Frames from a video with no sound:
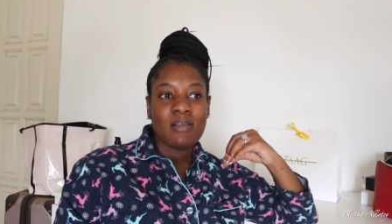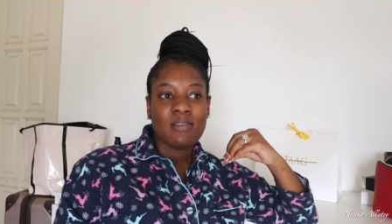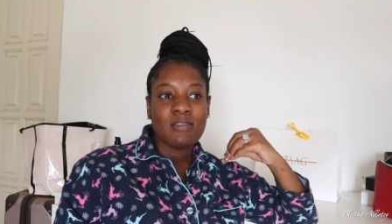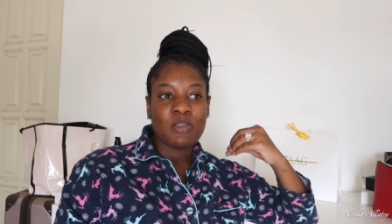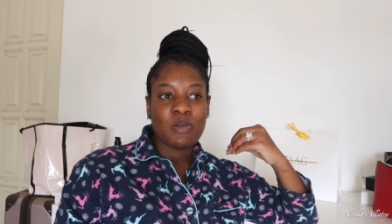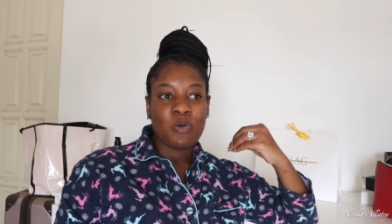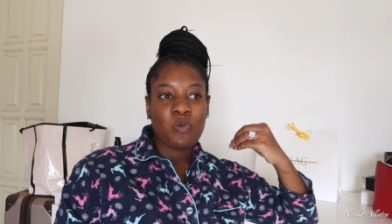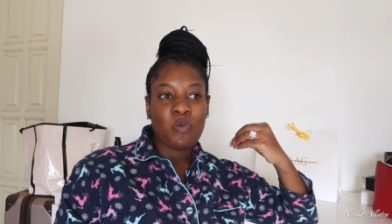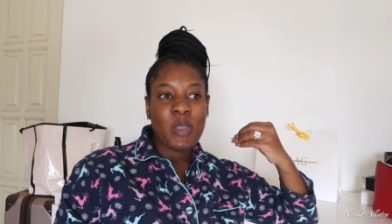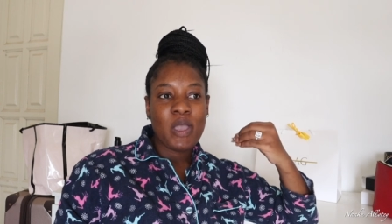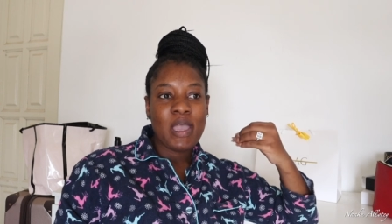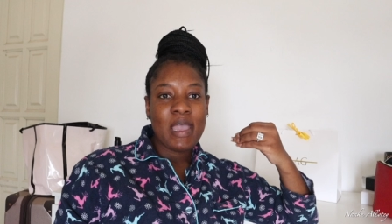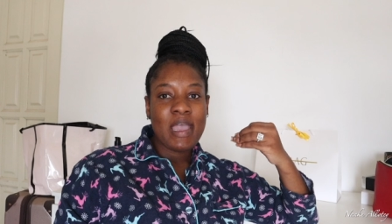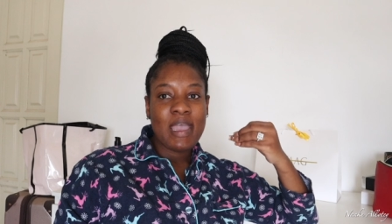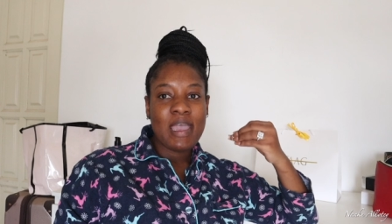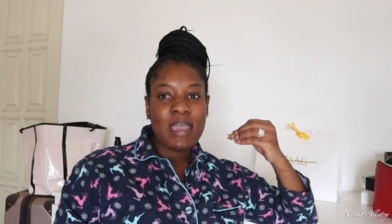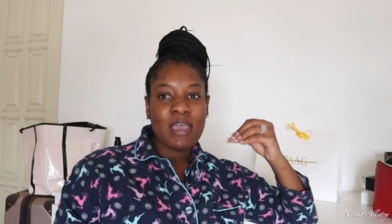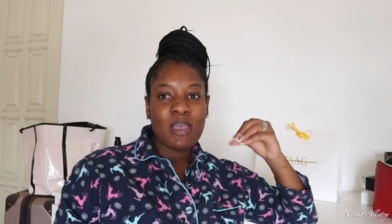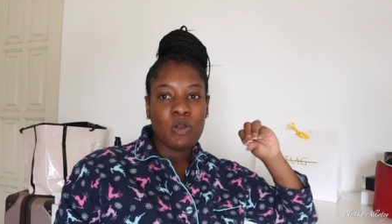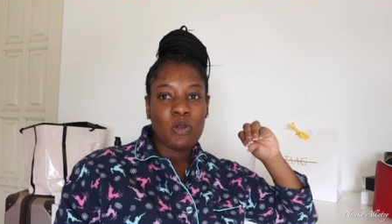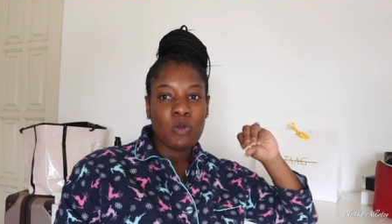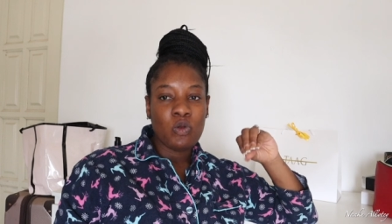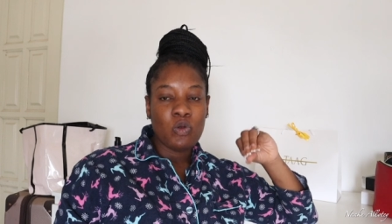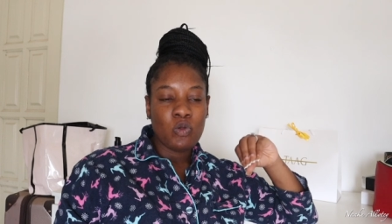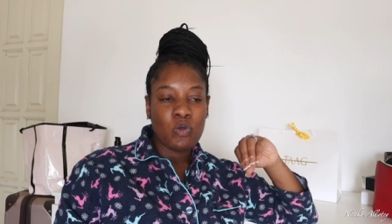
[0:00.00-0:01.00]
the way
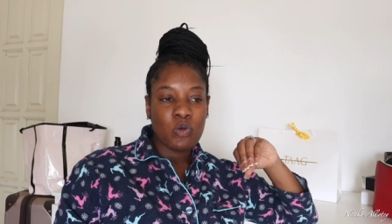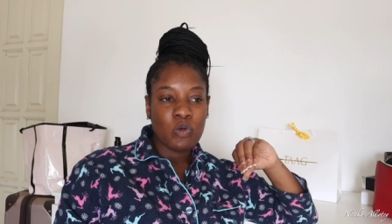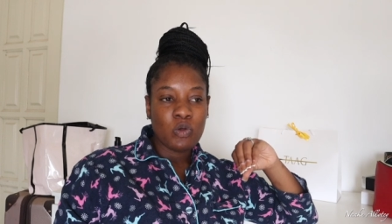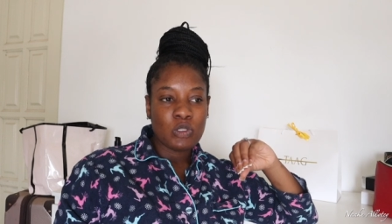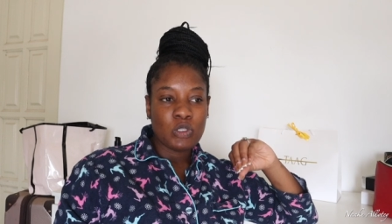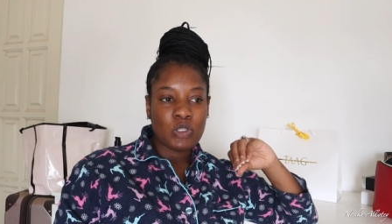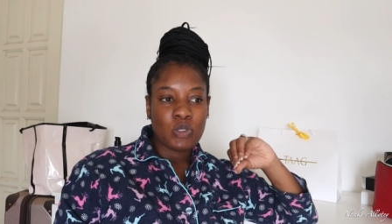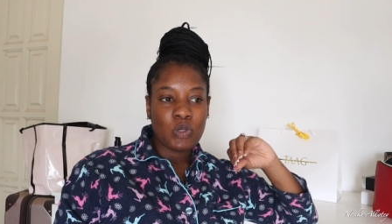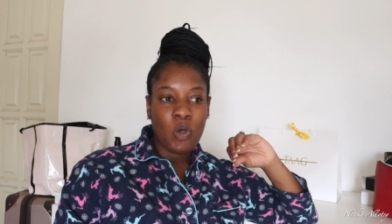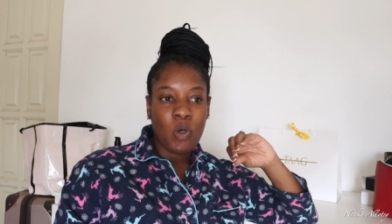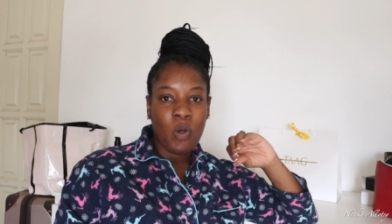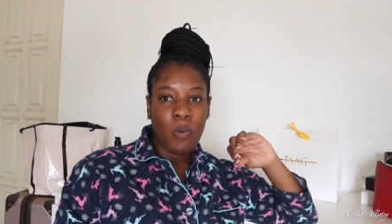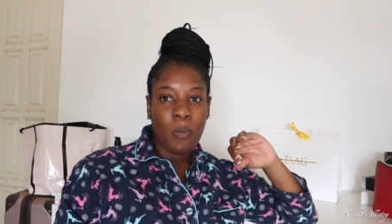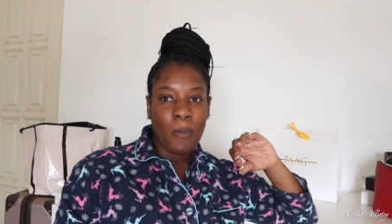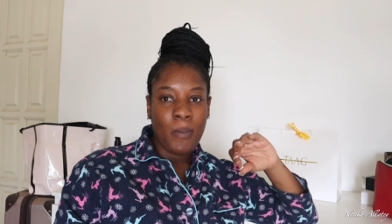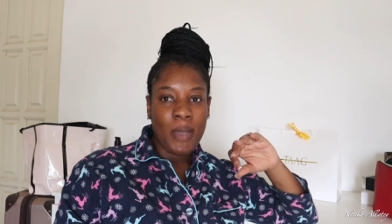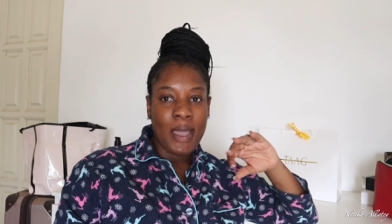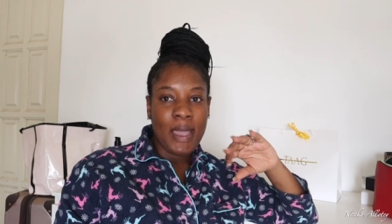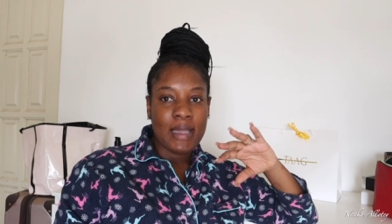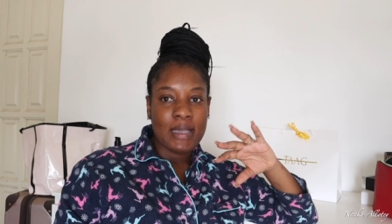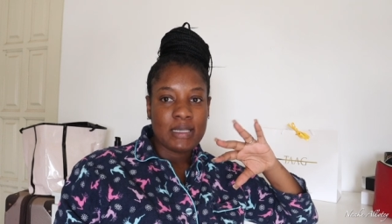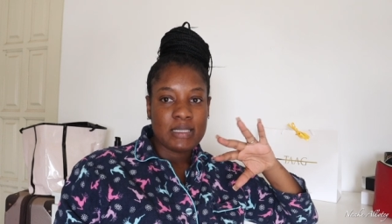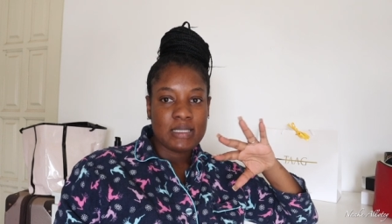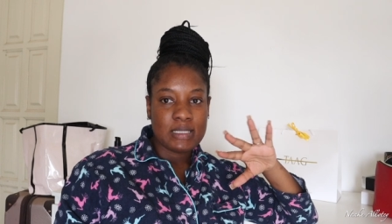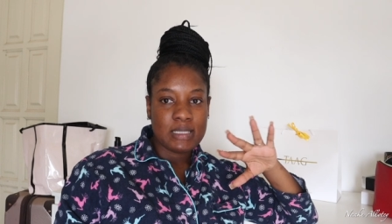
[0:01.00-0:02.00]
it looked on
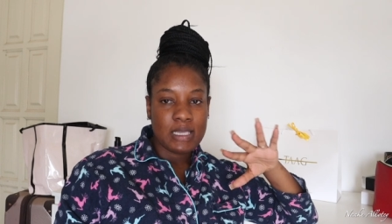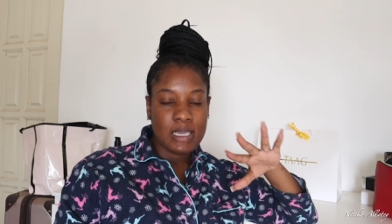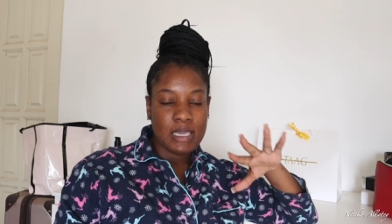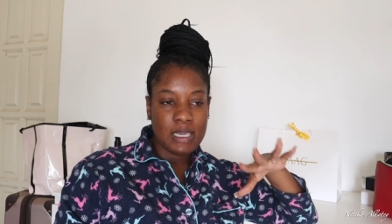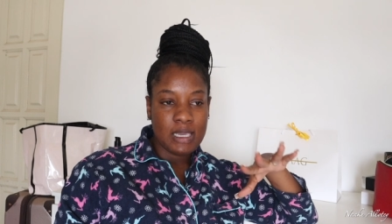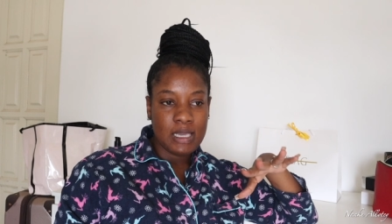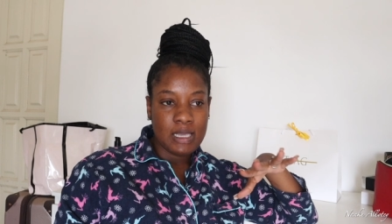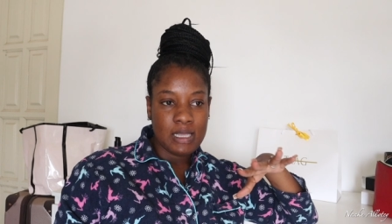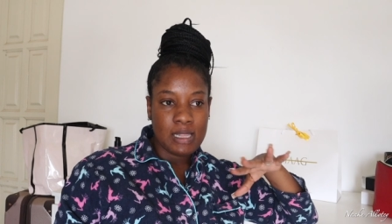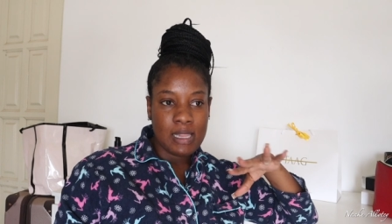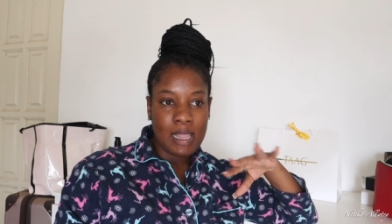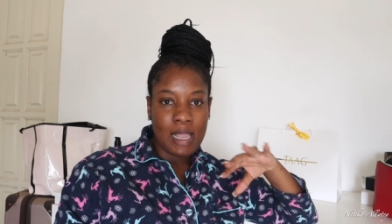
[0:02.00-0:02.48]
my skin,